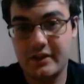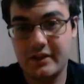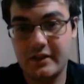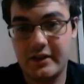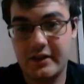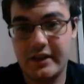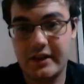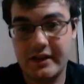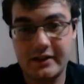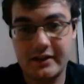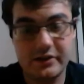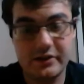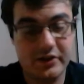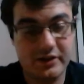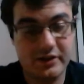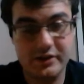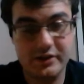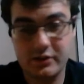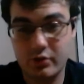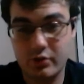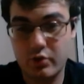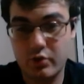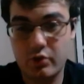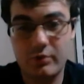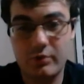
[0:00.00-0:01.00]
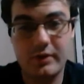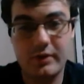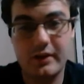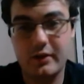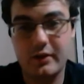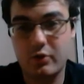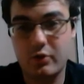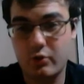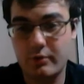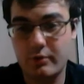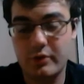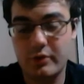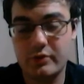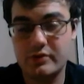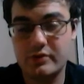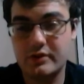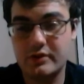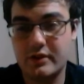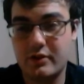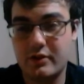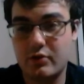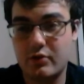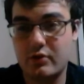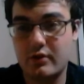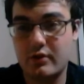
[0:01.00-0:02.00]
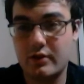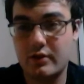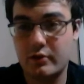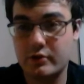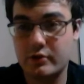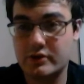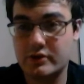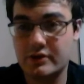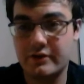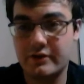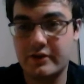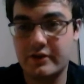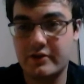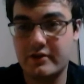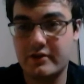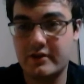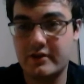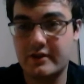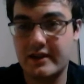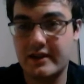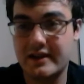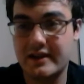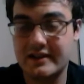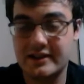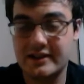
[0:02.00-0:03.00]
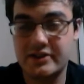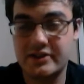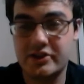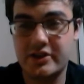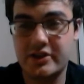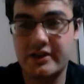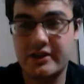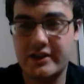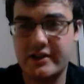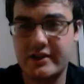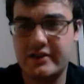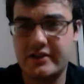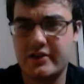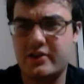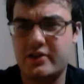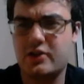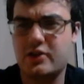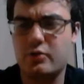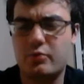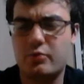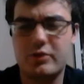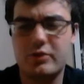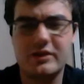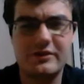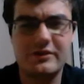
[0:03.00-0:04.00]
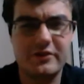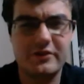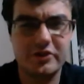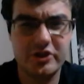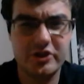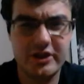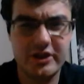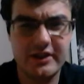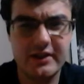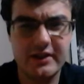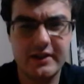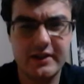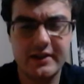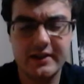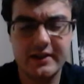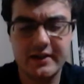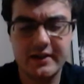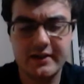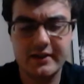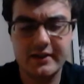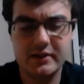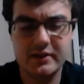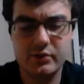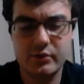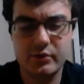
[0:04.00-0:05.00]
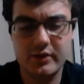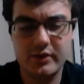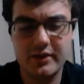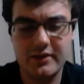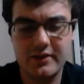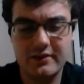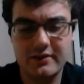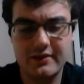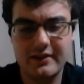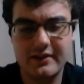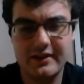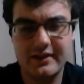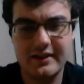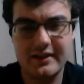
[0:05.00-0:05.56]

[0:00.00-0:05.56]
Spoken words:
and just a whole host of other SSJ, no, Prince Vegeta as well.